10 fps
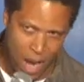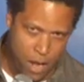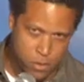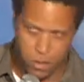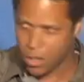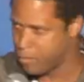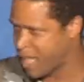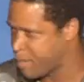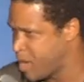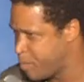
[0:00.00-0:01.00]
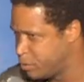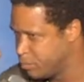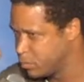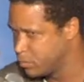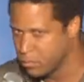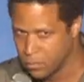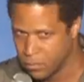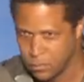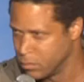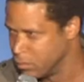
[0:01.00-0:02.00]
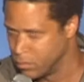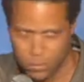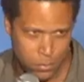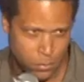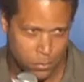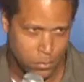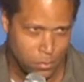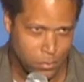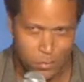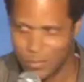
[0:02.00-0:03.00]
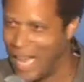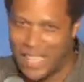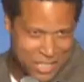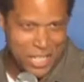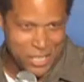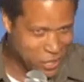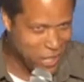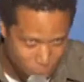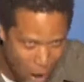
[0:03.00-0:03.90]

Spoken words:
around certain black people. Yeah, see, just like